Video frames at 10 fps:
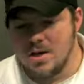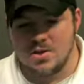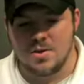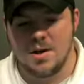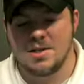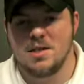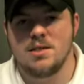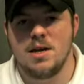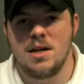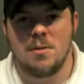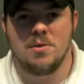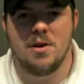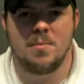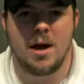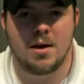So uh, sit tight, I'll be
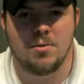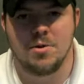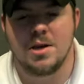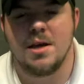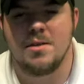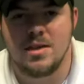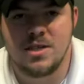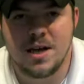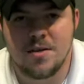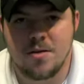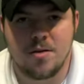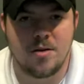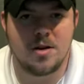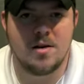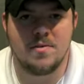right back. We'll look at the second
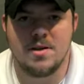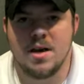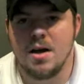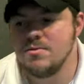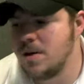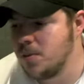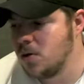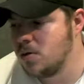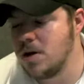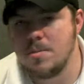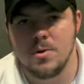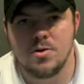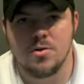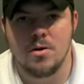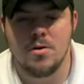third of the Don Ramon
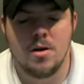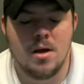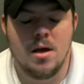Maduro